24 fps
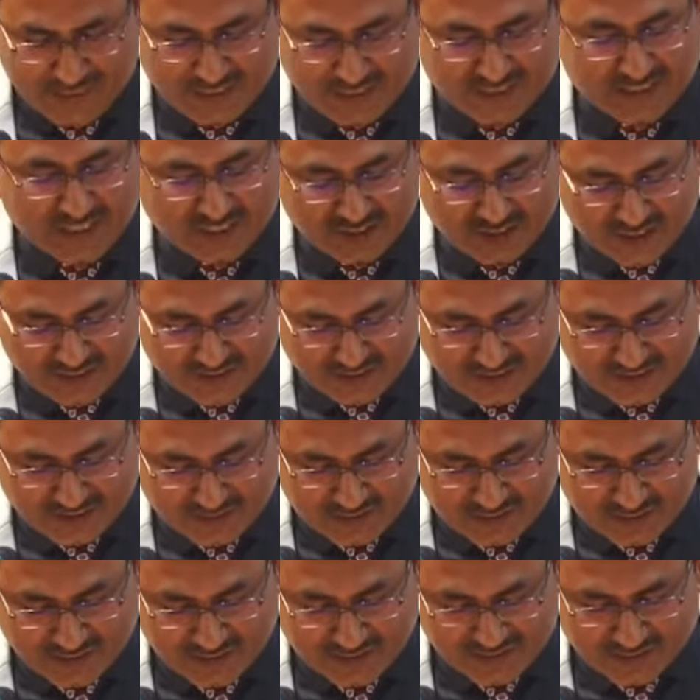
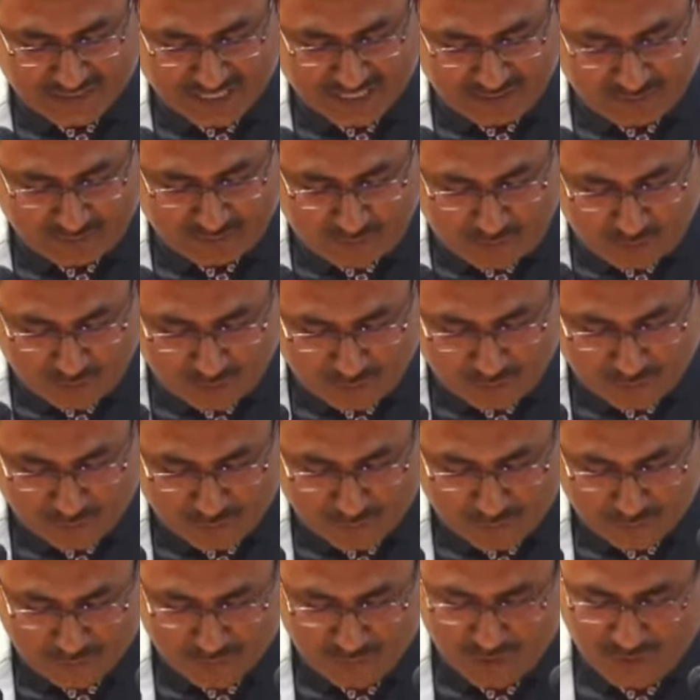discussions that follow,
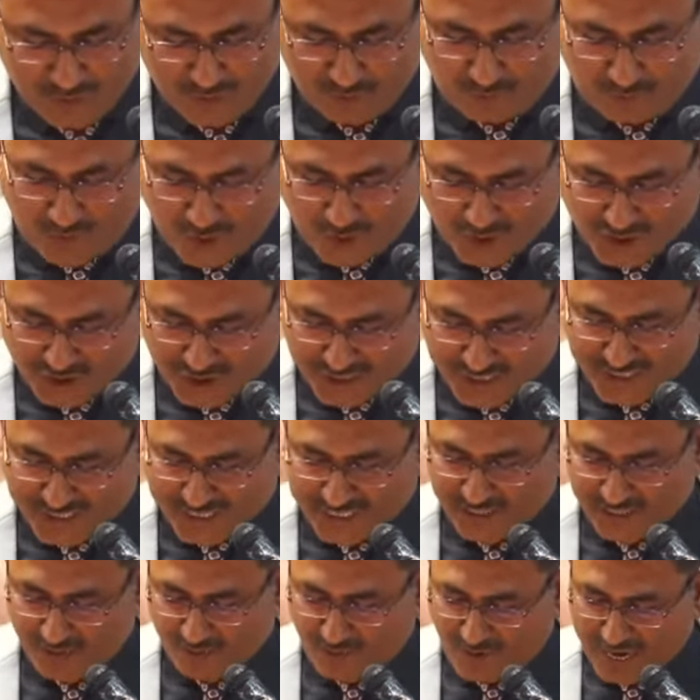fostering
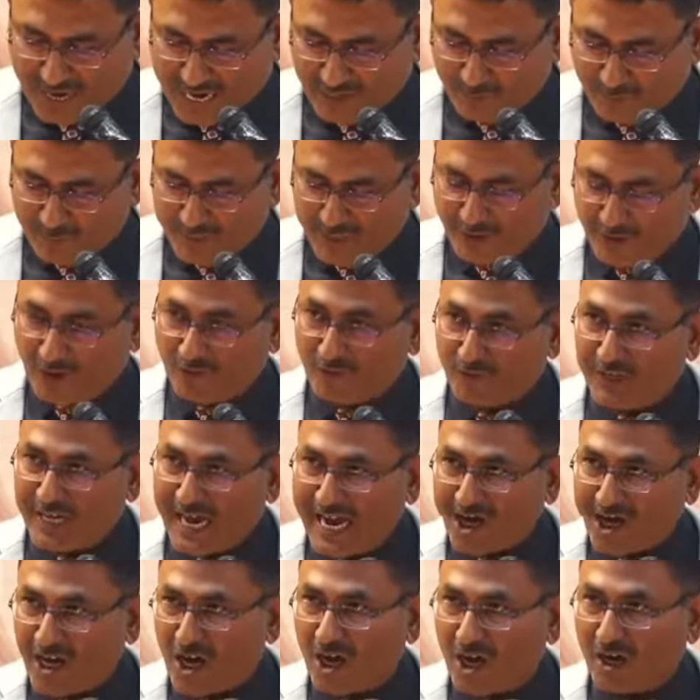an environment of
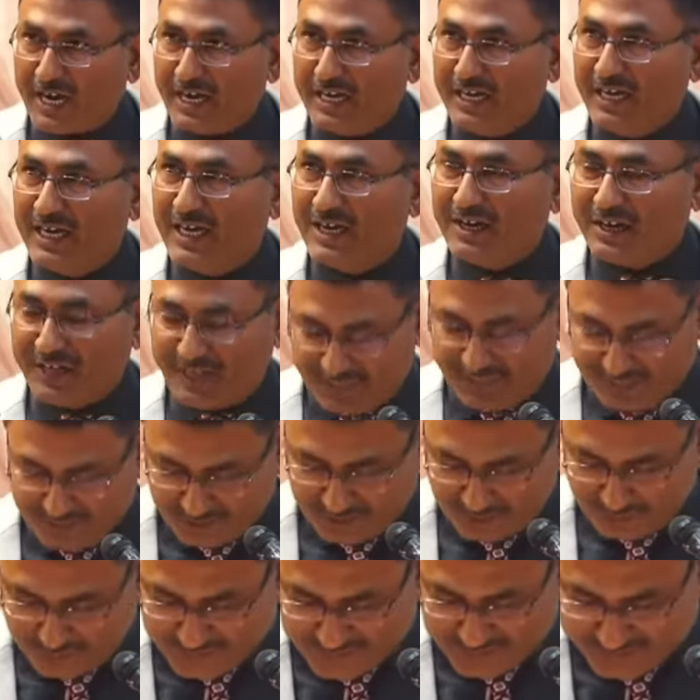dialogue and learning
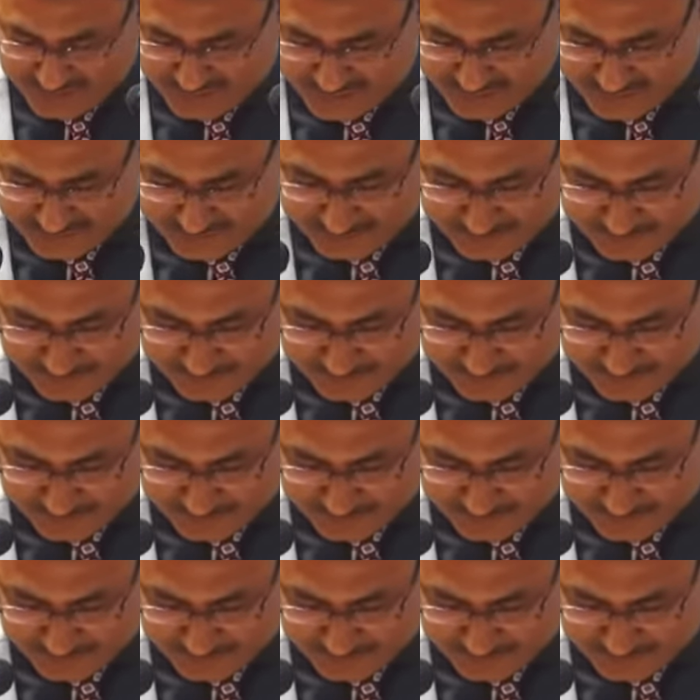together.